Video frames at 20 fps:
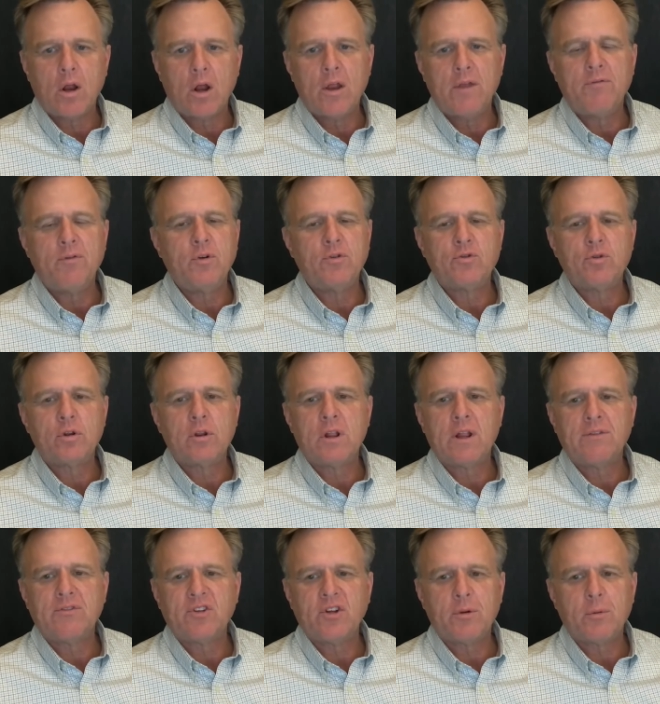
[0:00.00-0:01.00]
If you truly
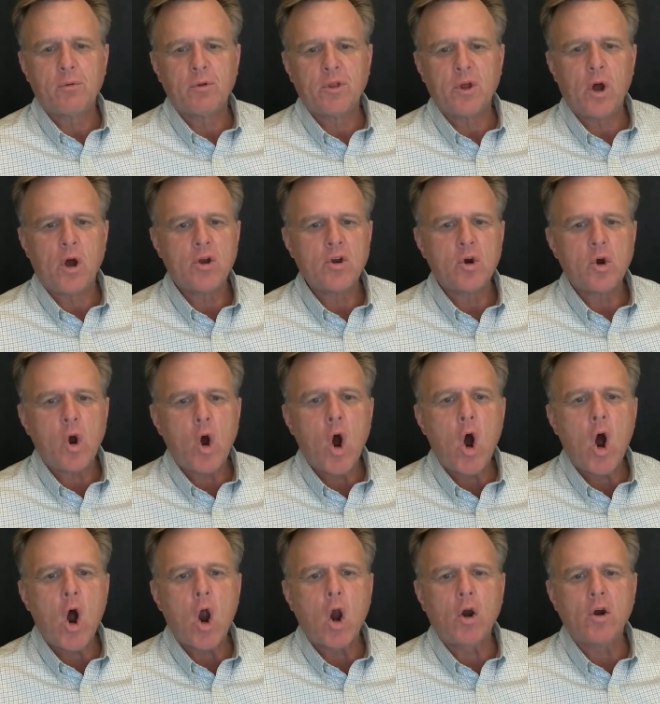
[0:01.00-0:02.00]
love cinema with all your
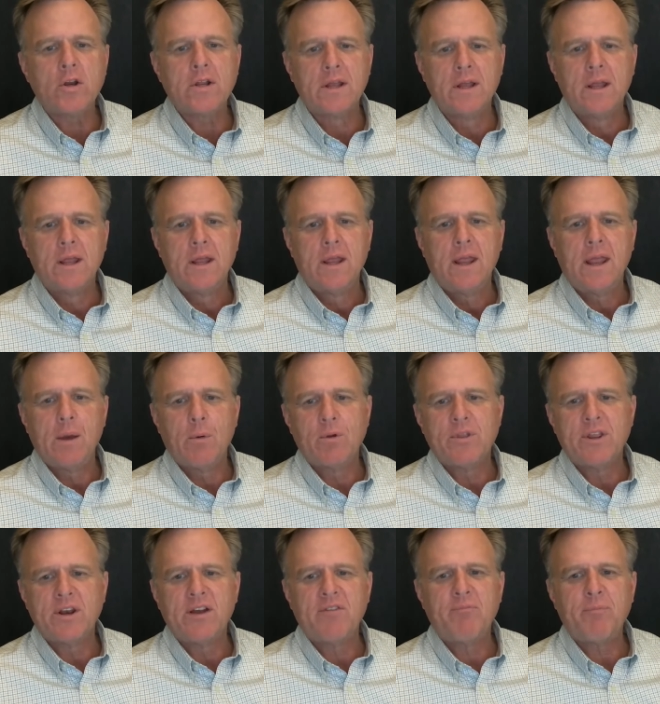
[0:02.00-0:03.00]
heart and with
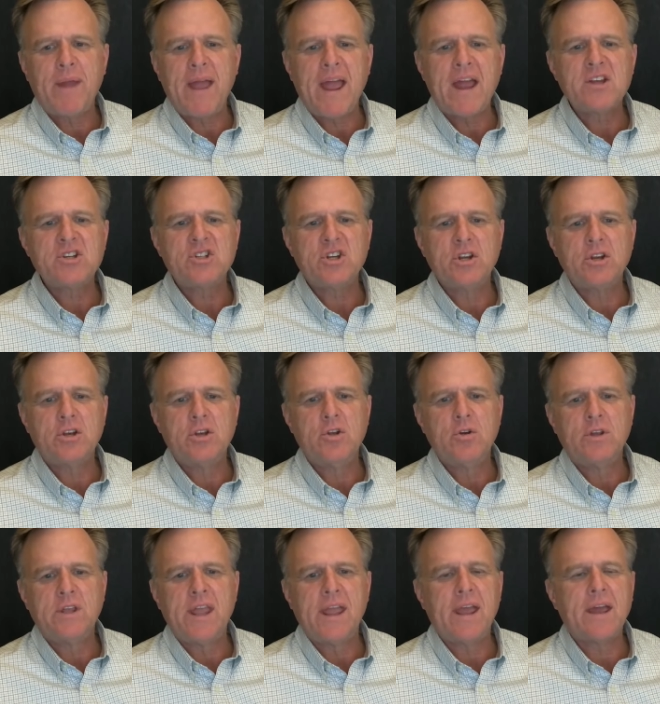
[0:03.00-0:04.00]
enough passion, you
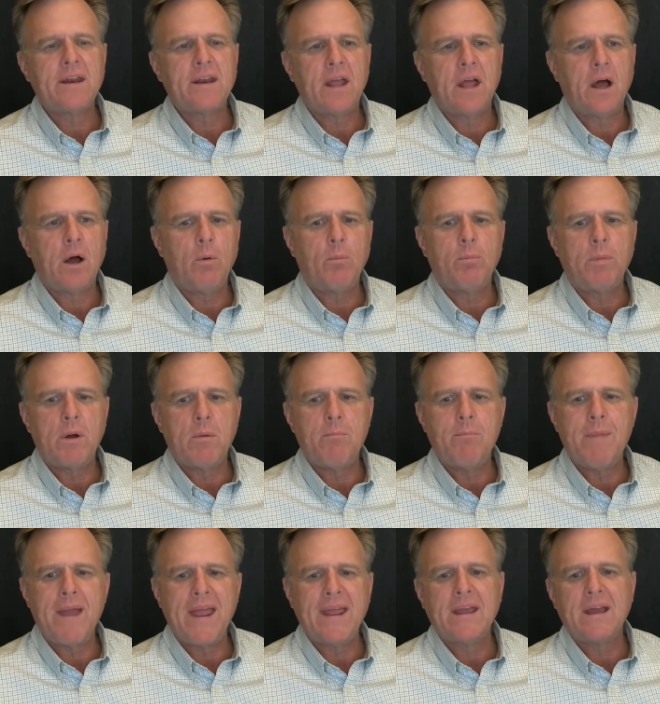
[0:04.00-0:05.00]
can't help but
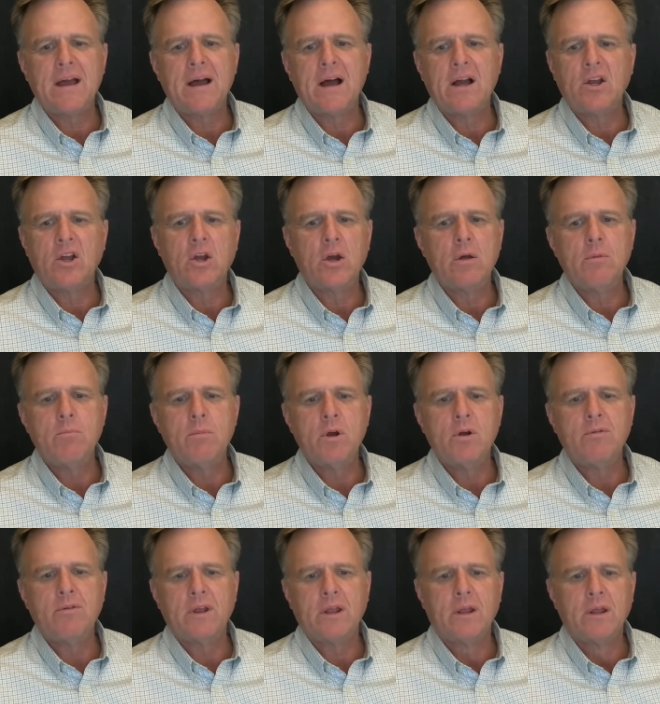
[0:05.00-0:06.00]
make a good
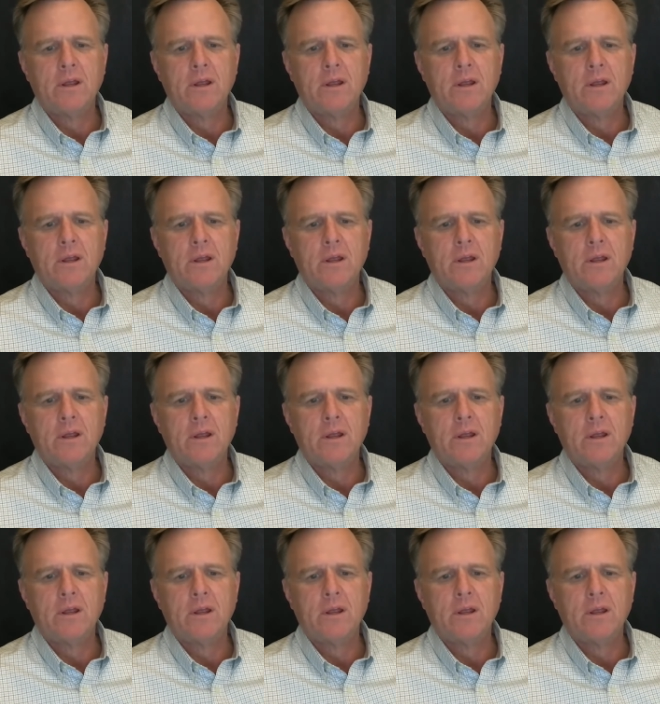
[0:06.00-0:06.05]
movie."